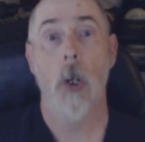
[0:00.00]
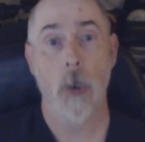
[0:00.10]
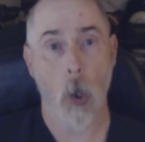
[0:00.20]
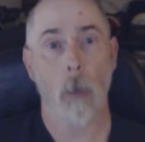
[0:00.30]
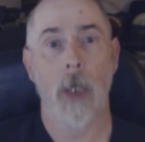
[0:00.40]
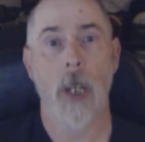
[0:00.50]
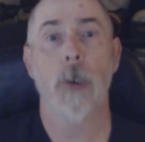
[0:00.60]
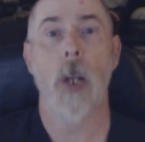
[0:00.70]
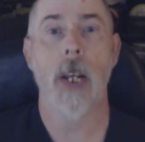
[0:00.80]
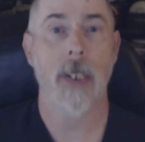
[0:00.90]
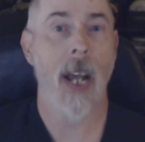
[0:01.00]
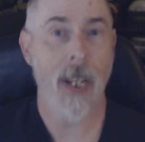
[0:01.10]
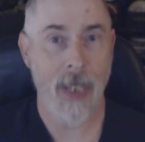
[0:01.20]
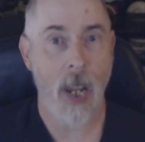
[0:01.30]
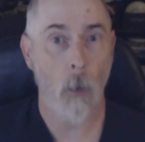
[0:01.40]
Normally I'd try to
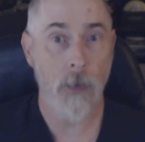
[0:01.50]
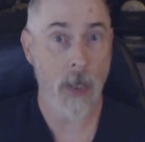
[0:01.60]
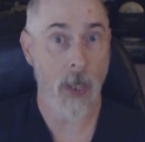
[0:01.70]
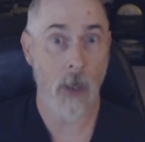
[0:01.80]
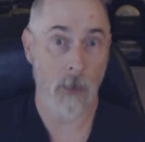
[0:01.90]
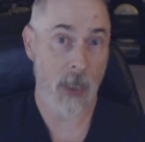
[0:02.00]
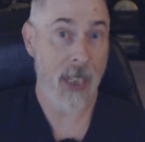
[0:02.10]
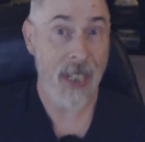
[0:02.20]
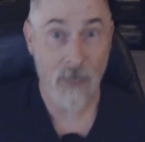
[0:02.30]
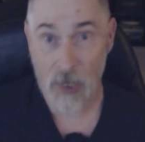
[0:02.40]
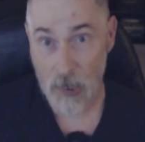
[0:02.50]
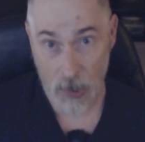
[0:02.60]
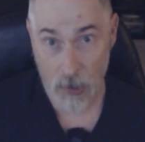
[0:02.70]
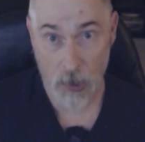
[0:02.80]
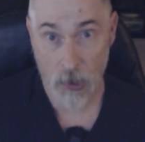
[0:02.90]
diet down without any of this
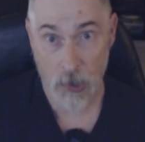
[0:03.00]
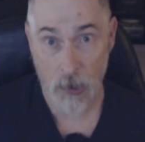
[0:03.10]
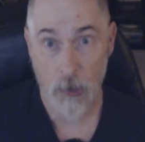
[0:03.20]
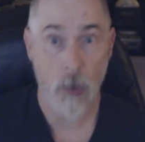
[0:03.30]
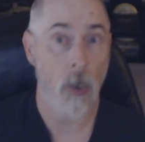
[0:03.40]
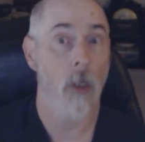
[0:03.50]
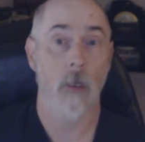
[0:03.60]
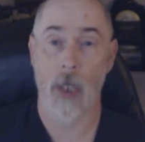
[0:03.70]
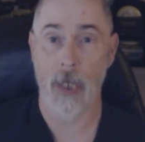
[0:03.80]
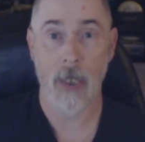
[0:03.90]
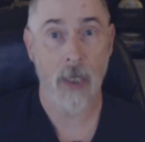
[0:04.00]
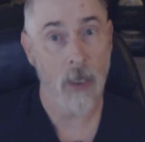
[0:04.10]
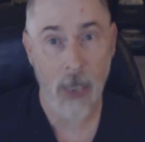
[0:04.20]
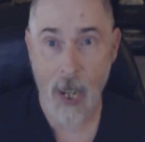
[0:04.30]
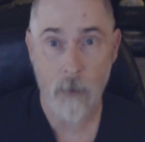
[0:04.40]
assistance, like
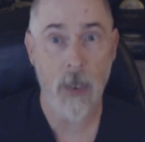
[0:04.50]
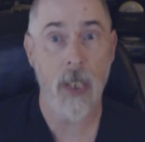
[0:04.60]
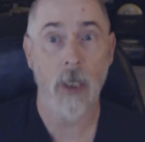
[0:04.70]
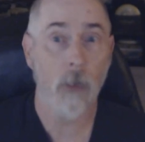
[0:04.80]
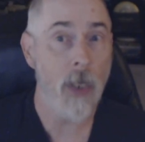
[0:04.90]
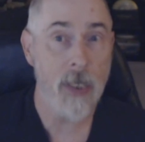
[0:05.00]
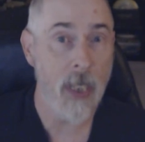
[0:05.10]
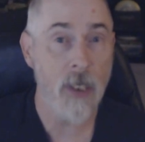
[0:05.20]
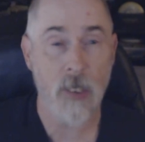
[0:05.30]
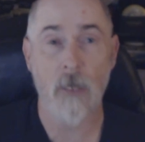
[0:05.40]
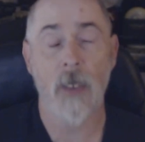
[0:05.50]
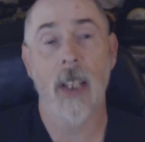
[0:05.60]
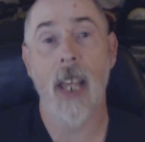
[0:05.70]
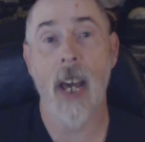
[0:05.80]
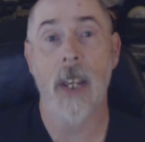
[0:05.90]
caffeine and creatine and stuff
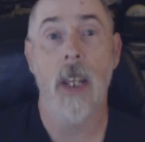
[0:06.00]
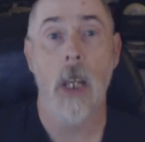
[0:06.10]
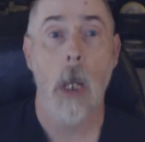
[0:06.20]
like that.